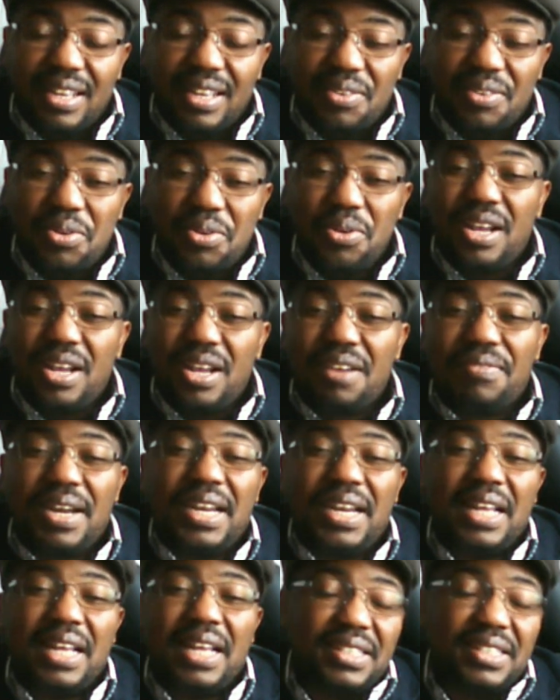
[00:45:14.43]

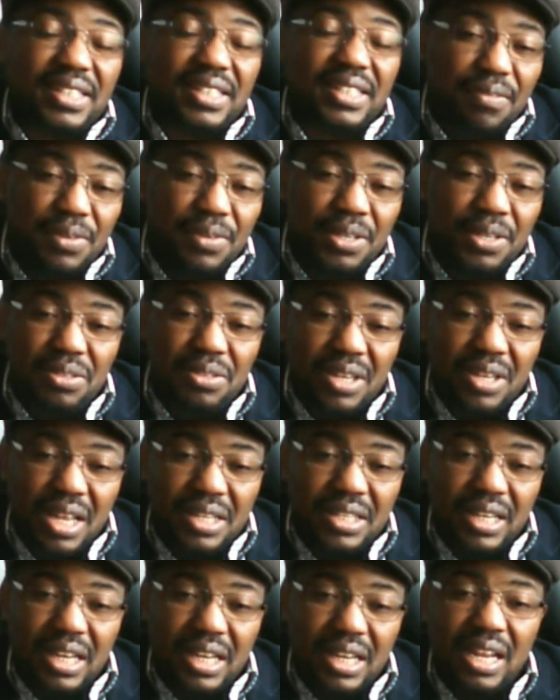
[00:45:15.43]
whoever that is traveling to
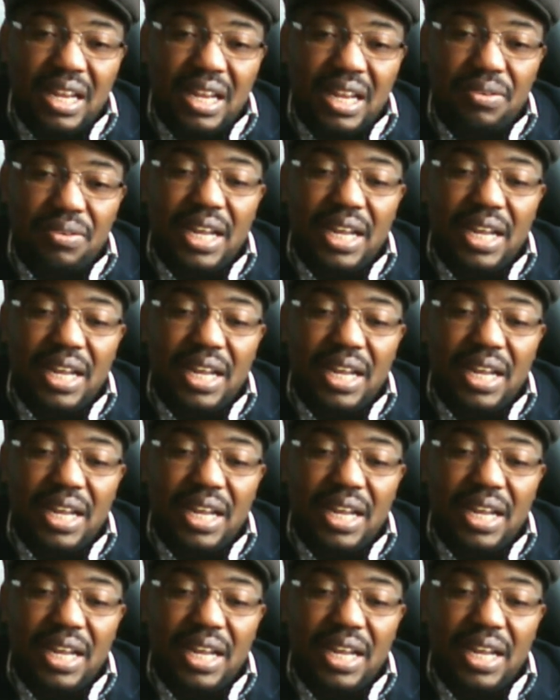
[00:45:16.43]
Nigeria now